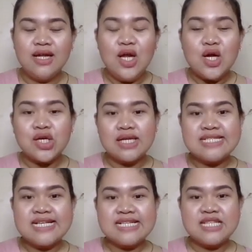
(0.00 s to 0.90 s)

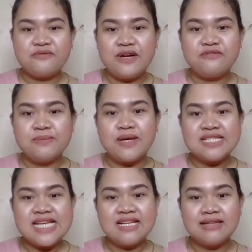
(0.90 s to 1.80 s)
Courtesy is different from
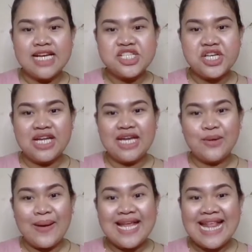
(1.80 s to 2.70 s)
consideration in a
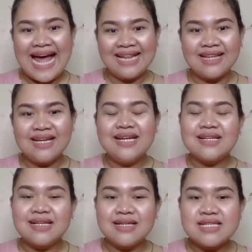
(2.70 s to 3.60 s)
way that
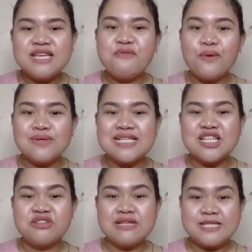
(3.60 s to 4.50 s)
courtesy focuses
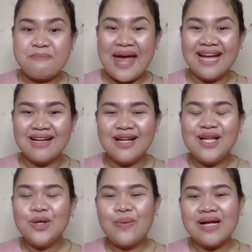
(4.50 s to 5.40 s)
on respect,
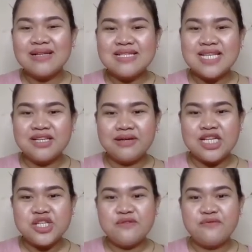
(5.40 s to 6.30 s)
while
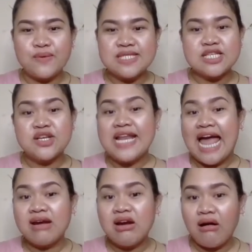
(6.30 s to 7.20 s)
consideration focuses on high
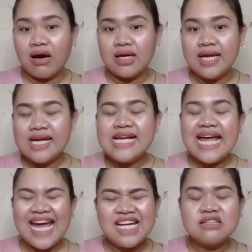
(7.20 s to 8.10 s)
regard
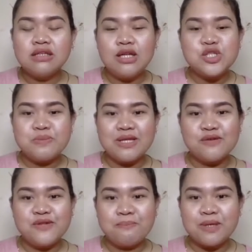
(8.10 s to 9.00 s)
and acknowledgement
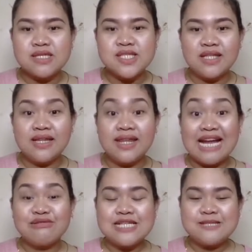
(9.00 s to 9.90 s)
of the person,
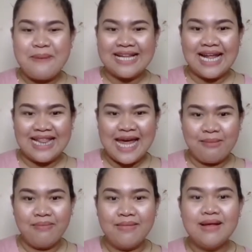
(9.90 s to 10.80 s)
then respecting them.
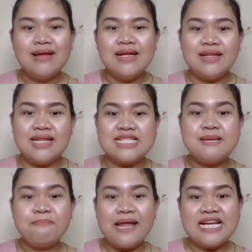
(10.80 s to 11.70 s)
This
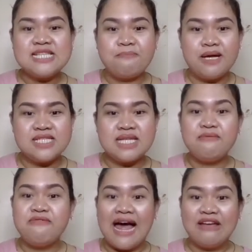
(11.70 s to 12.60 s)
implies a
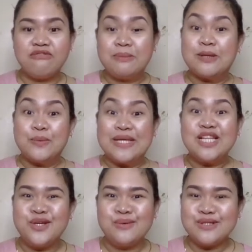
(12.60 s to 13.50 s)
positive vibe between
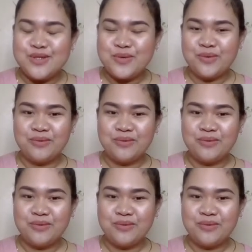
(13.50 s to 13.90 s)
you two.